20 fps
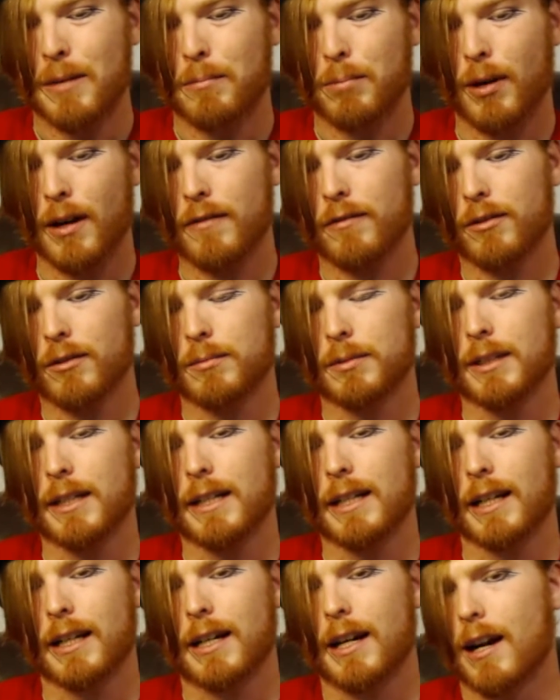preferably
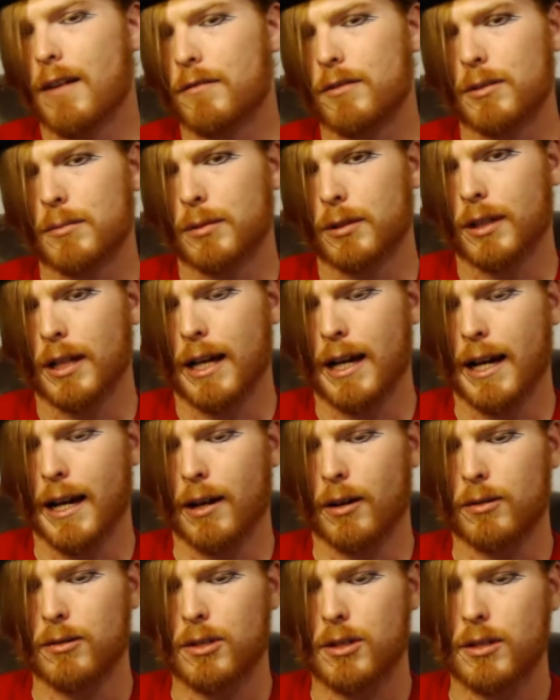in a comfortable
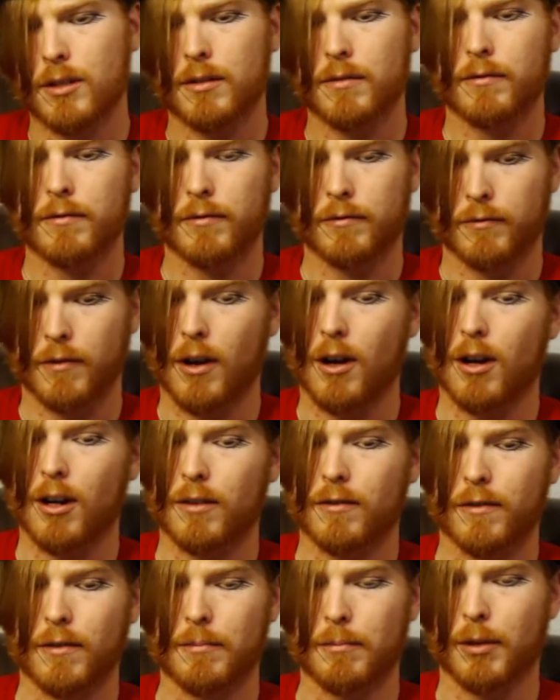house, far
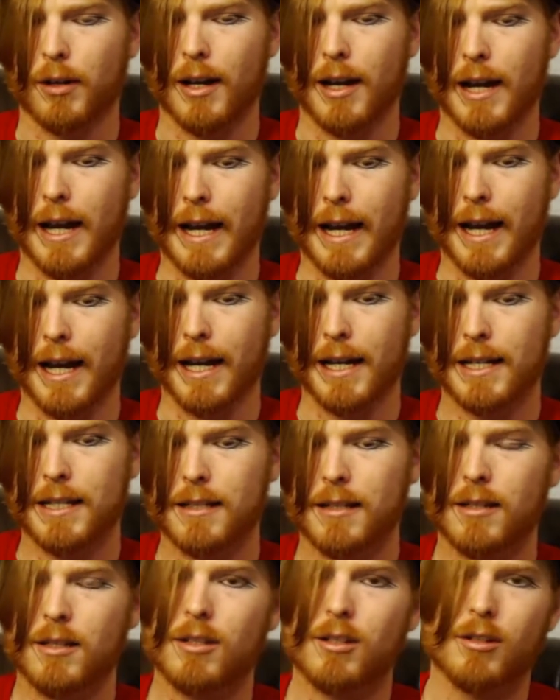from prying
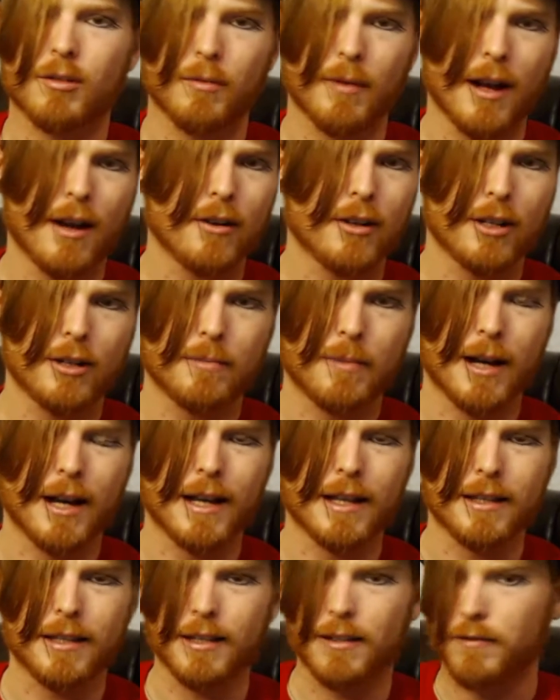eyes, and surrounded
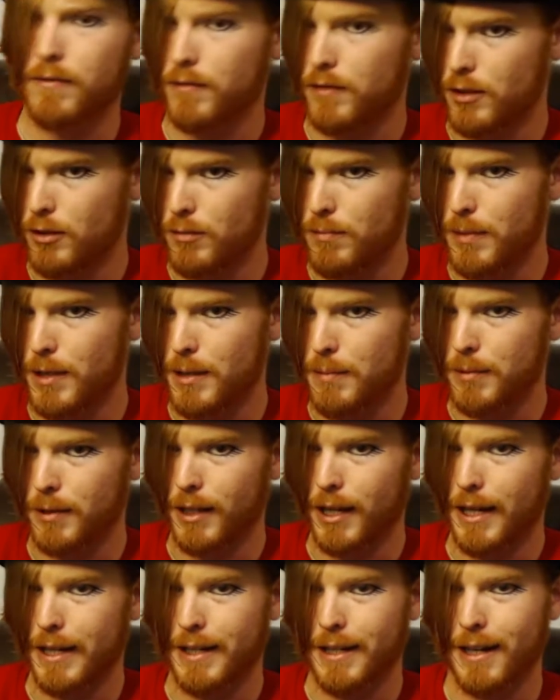by the few
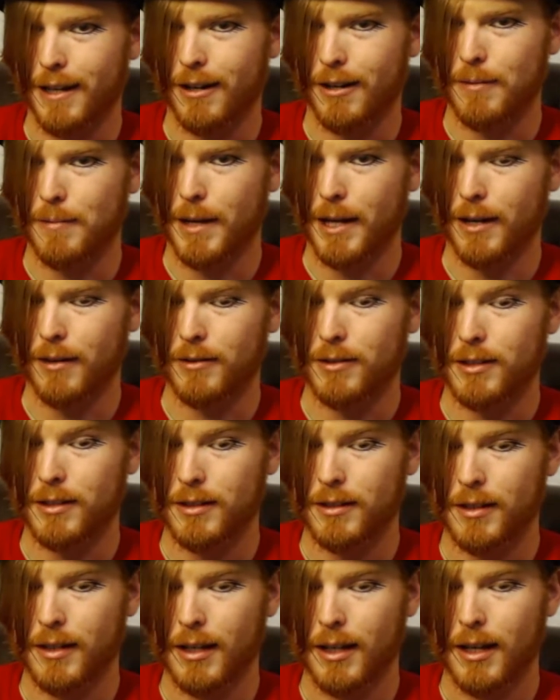people I care about.
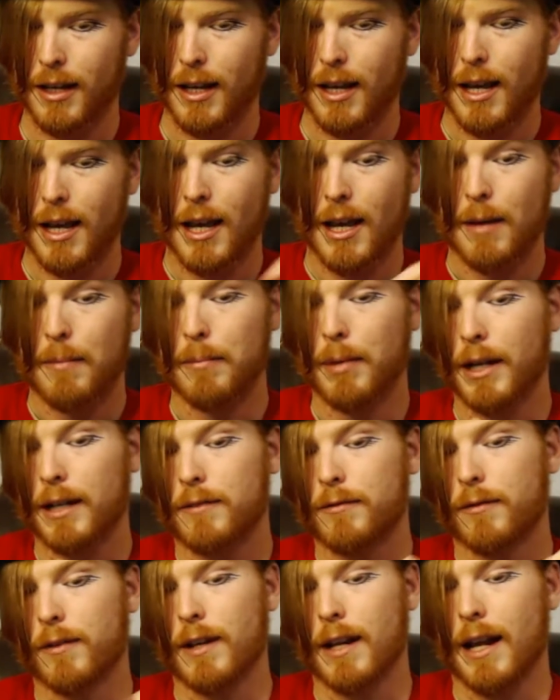But
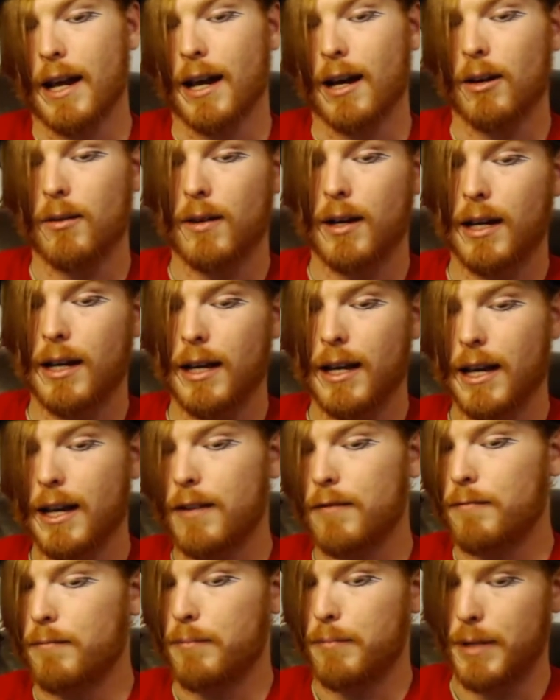for now, I
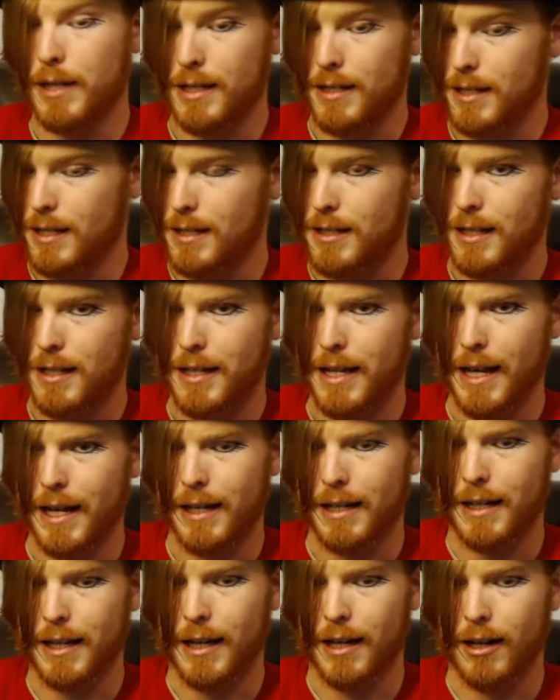have business to
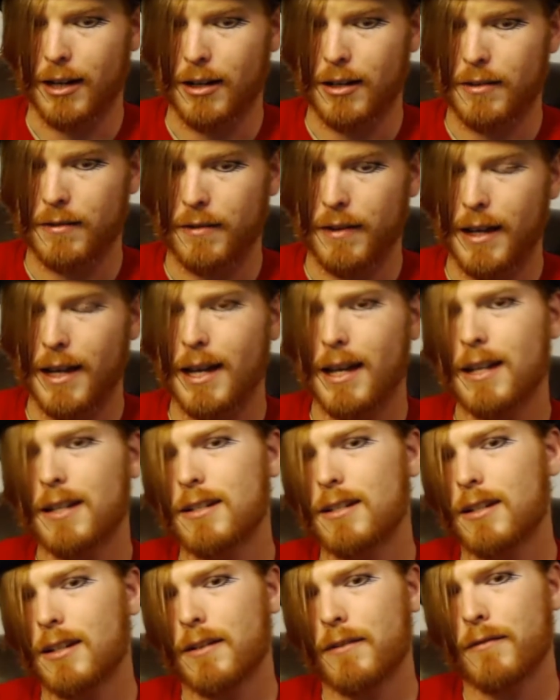take care of,
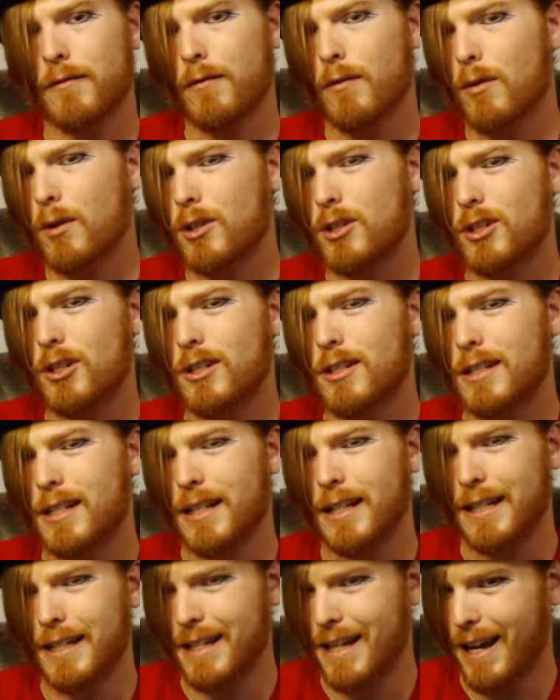and a fortune to
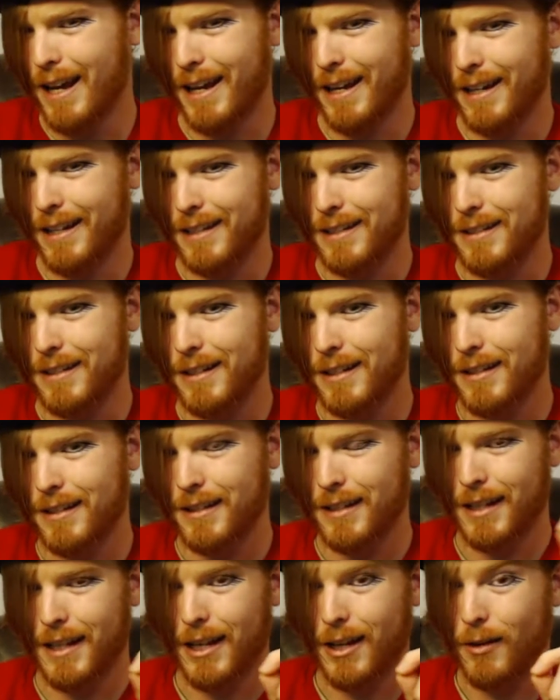gain.
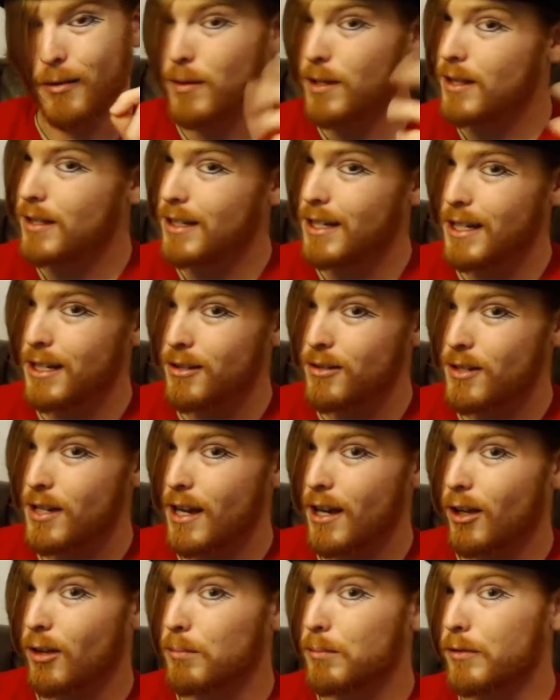With Neo's
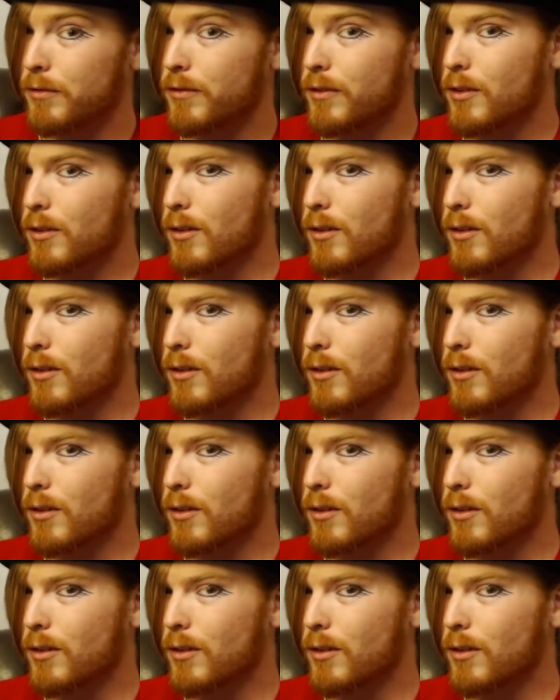help, of